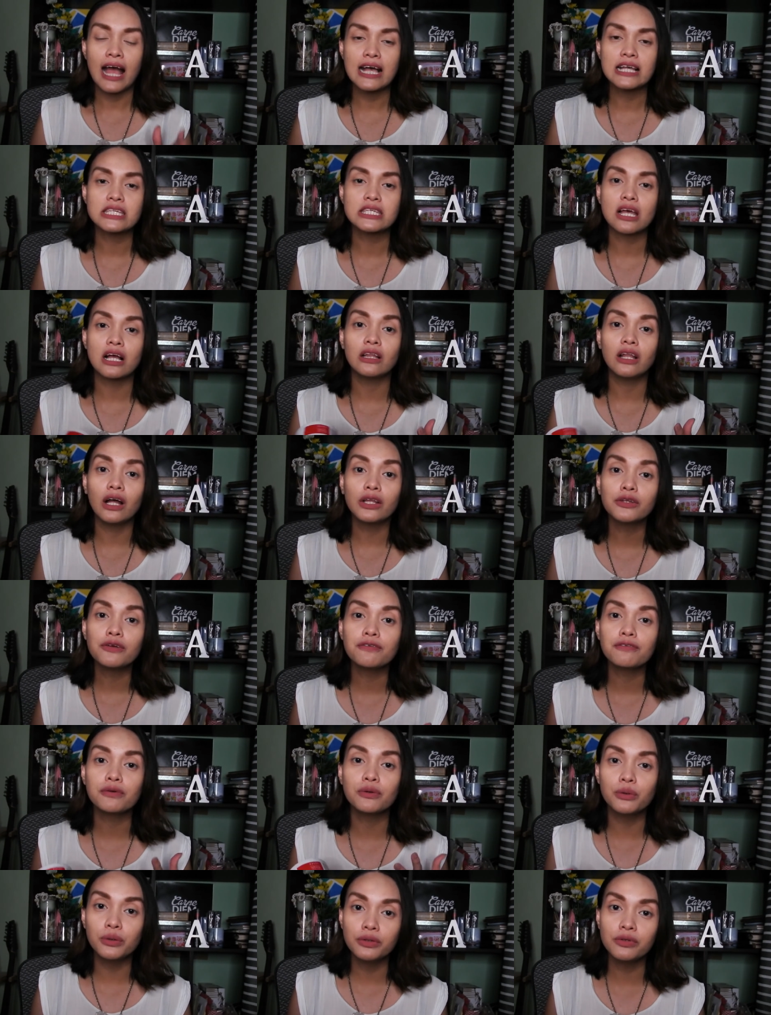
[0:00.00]
has a lot of
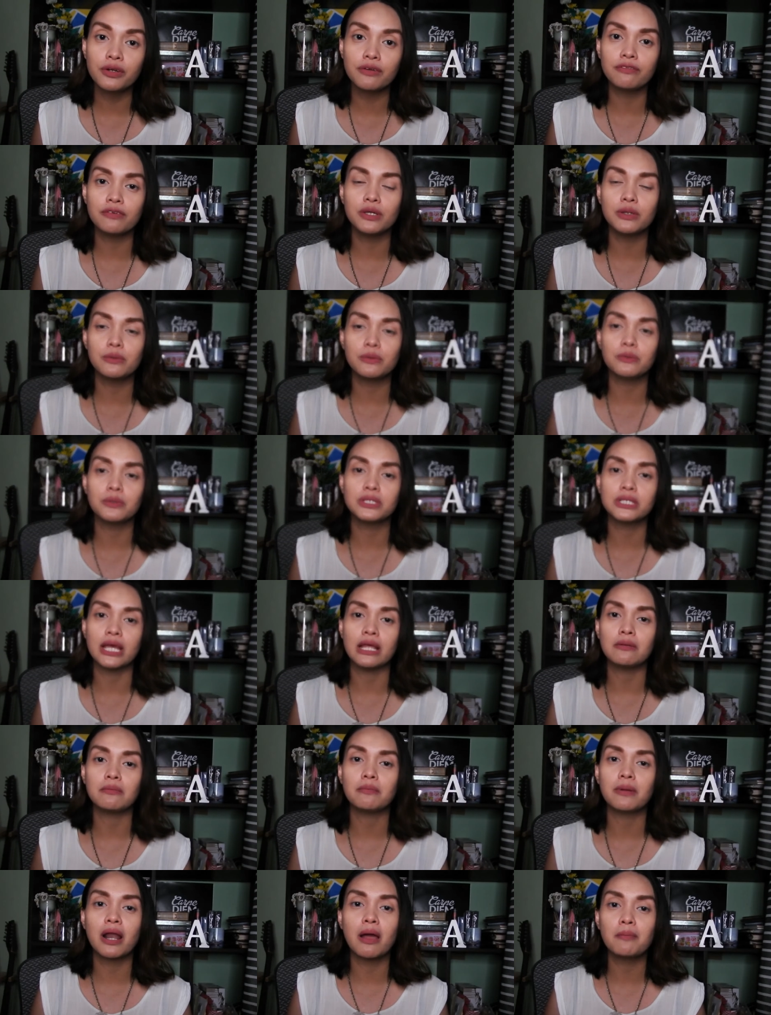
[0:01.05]
good reviews
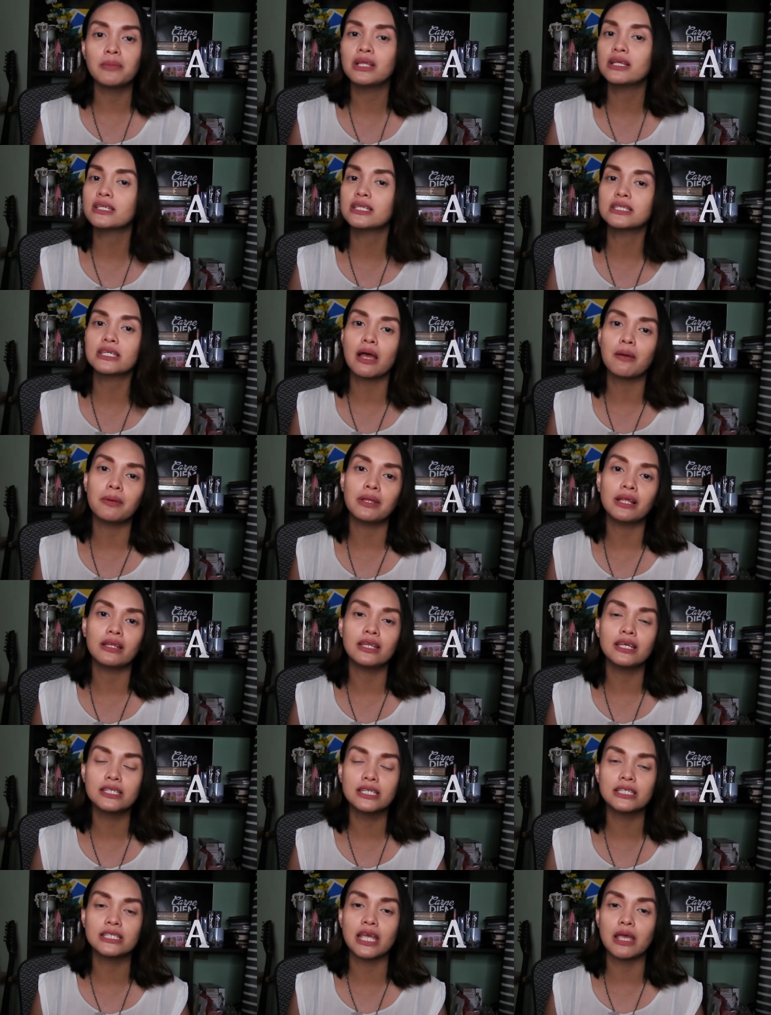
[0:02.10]
and maraming nagsasabi na
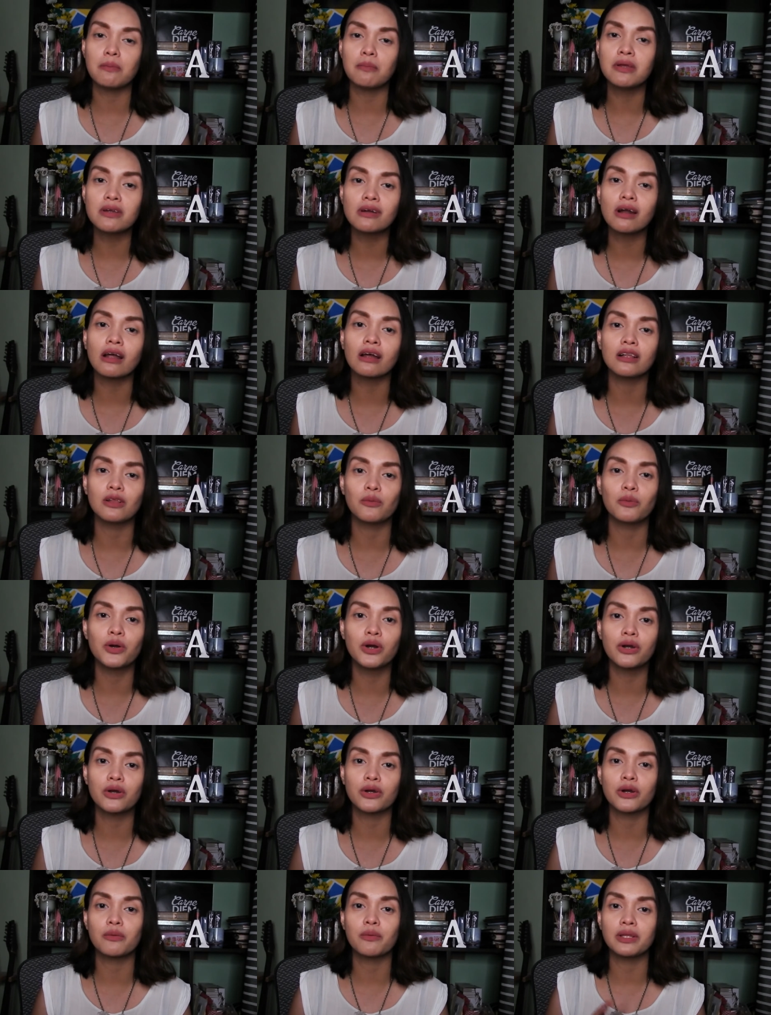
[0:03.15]
this is a miracle
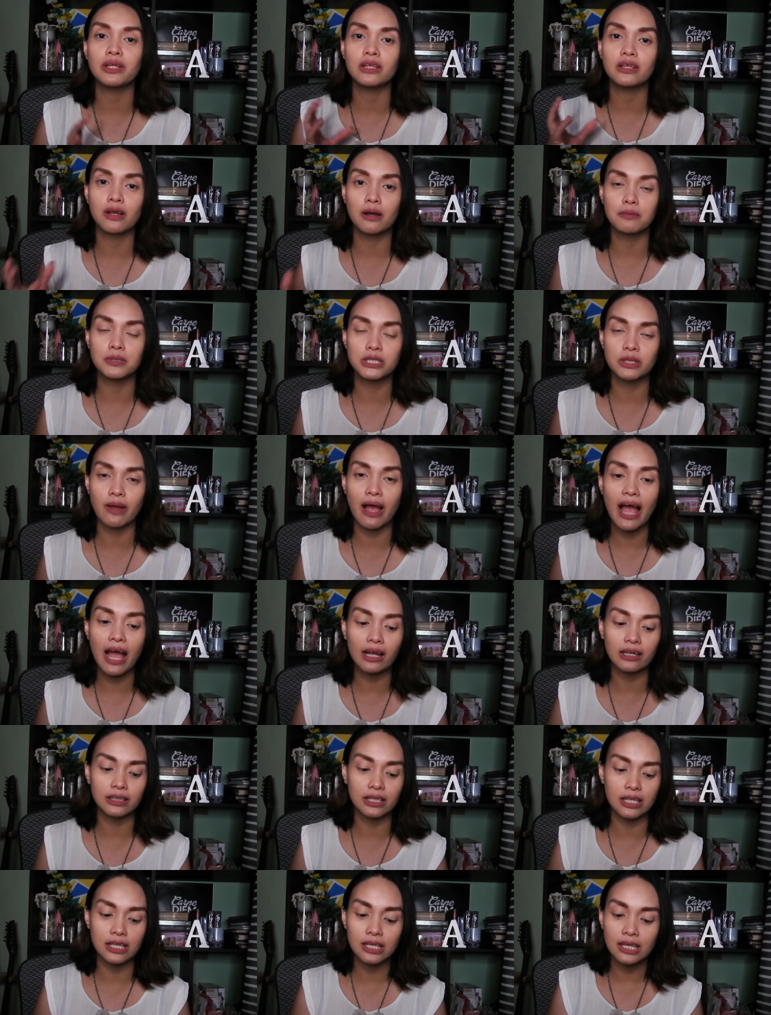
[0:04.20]
worker when it comes to
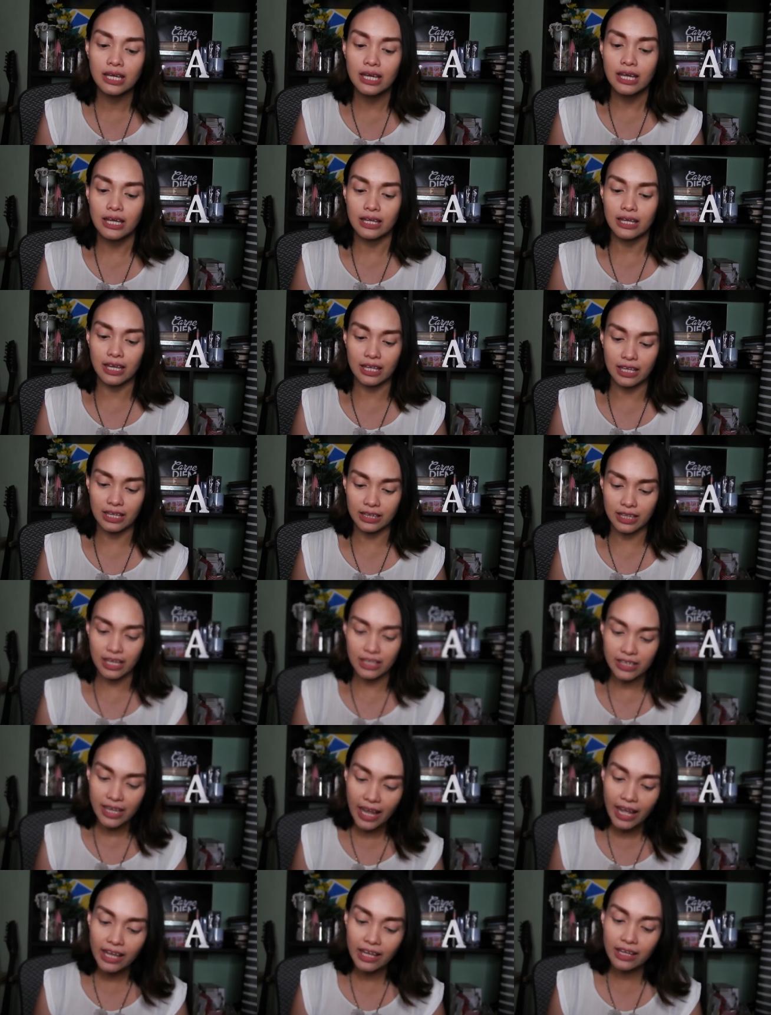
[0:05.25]
acne,
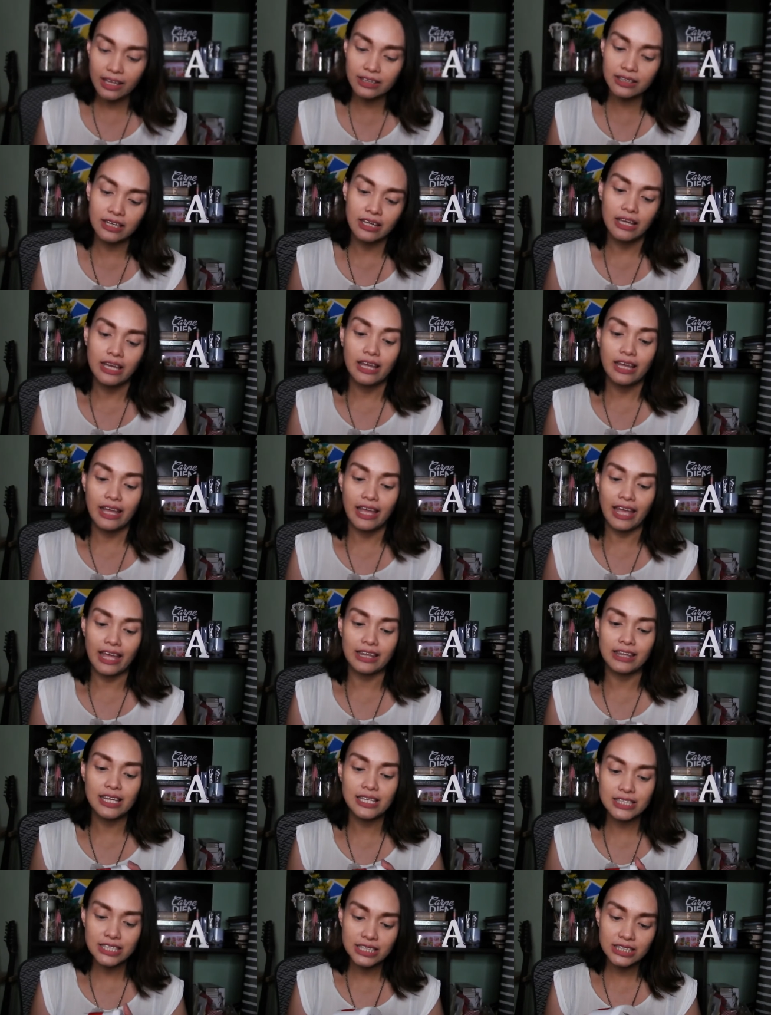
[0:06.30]
ganyan-ganyan. And
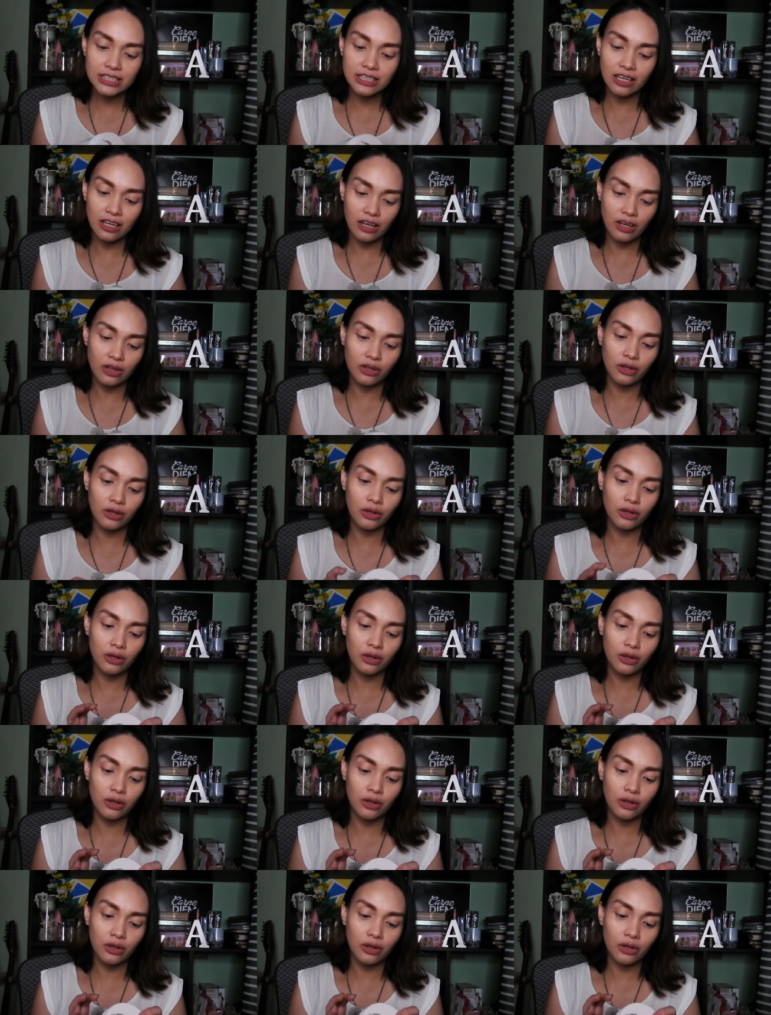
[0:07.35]
this is the